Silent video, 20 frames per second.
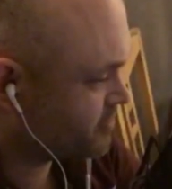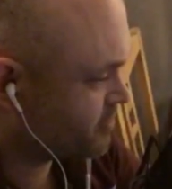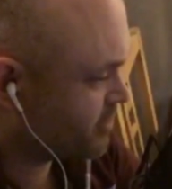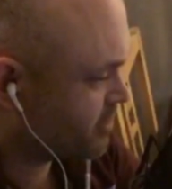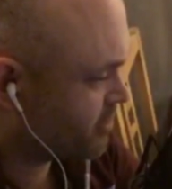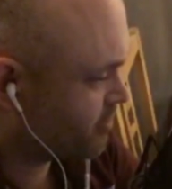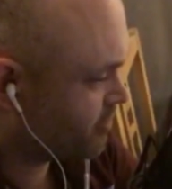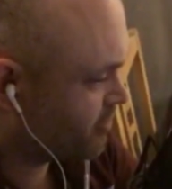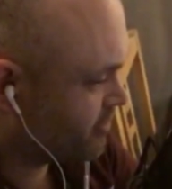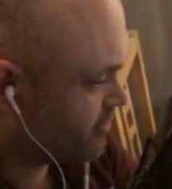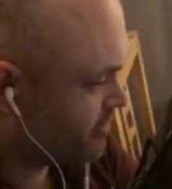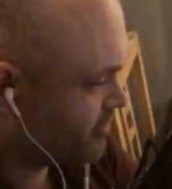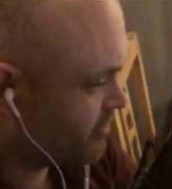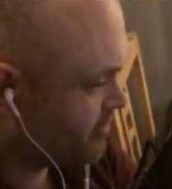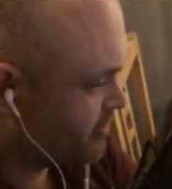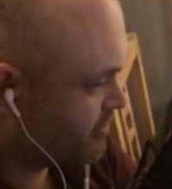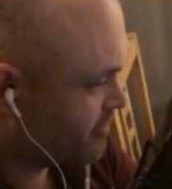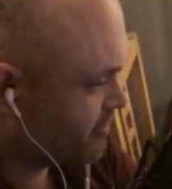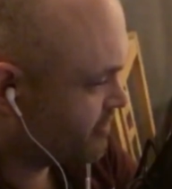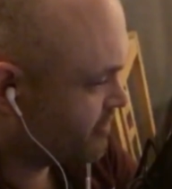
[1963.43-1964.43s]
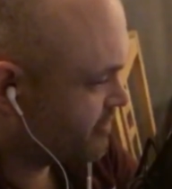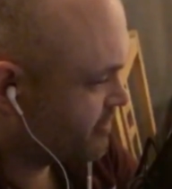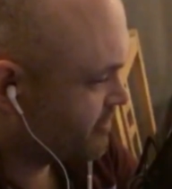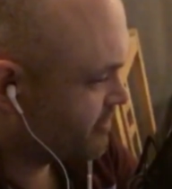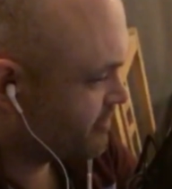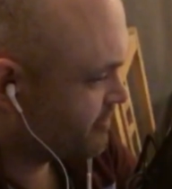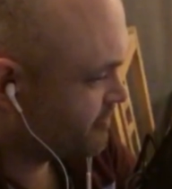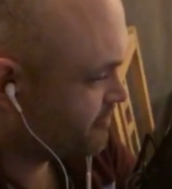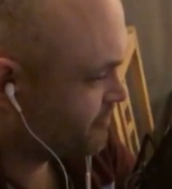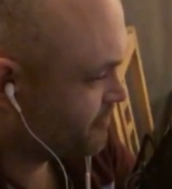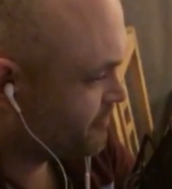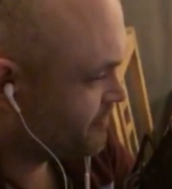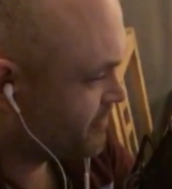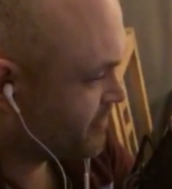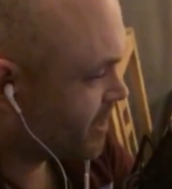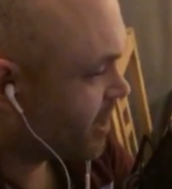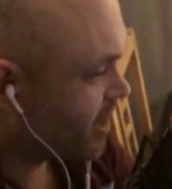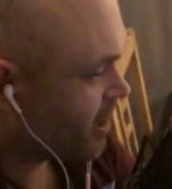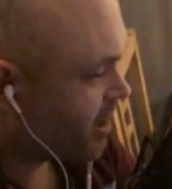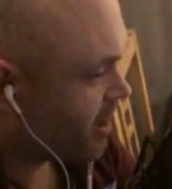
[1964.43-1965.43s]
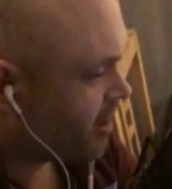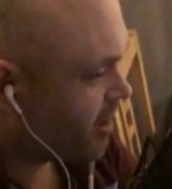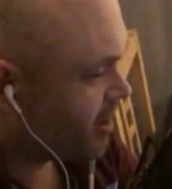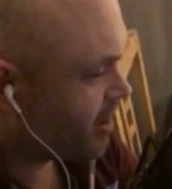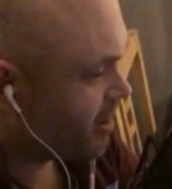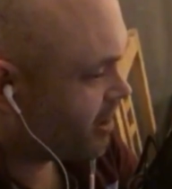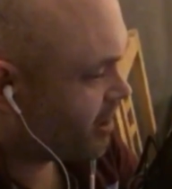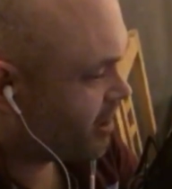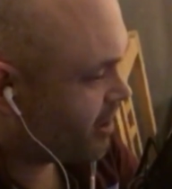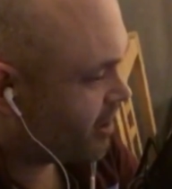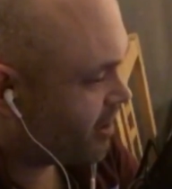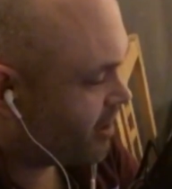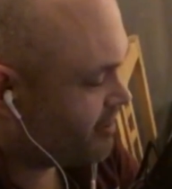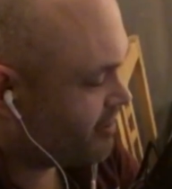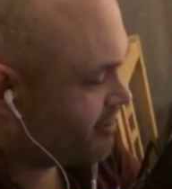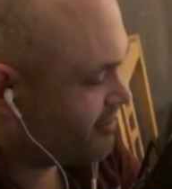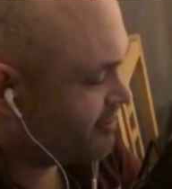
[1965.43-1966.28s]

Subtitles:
So you've lost your excuse then? Is that what you're saying, Elton?